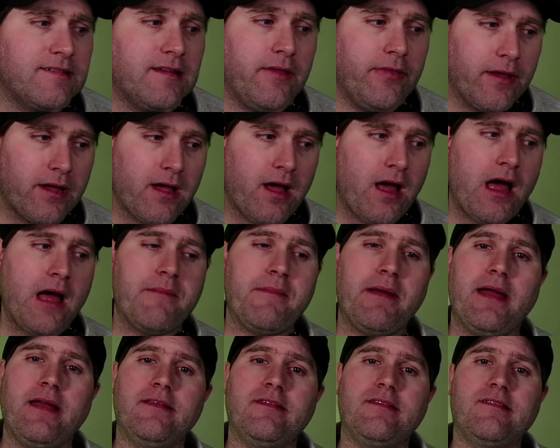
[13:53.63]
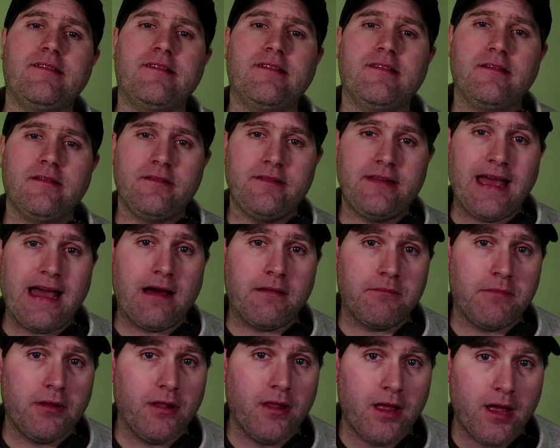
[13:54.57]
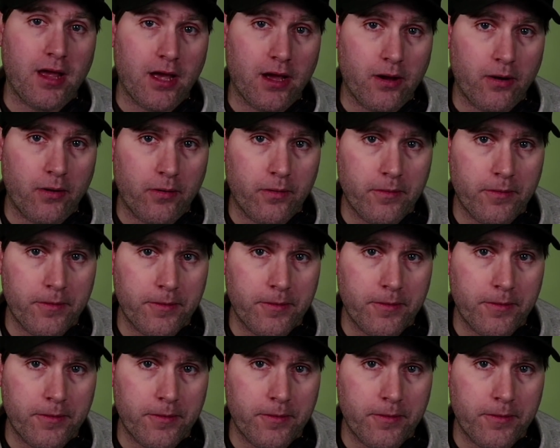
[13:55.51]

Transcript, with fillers: in the comments down below.